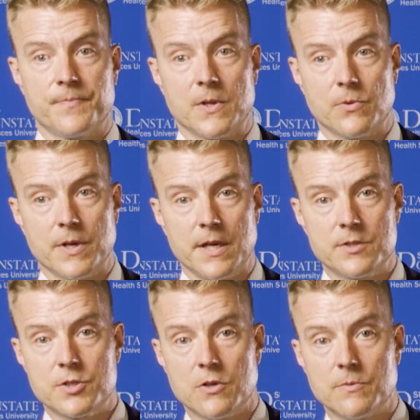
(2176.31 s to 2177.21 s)
Okay,
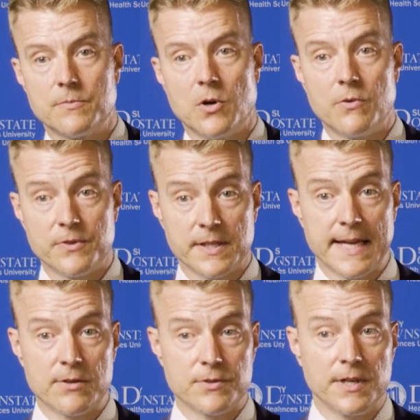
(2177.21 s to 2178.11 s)
so
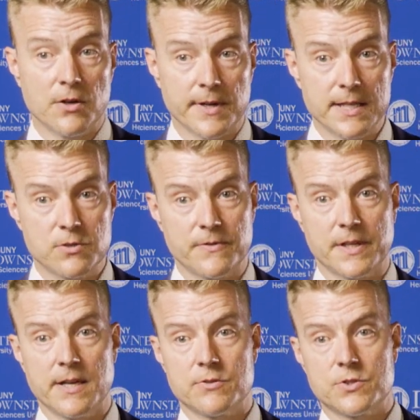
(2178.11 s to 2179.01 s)
over-the-counter hearing aids,
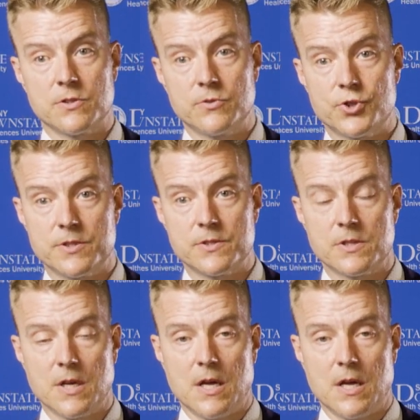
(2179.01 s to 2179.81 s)
over-the-counter solutions.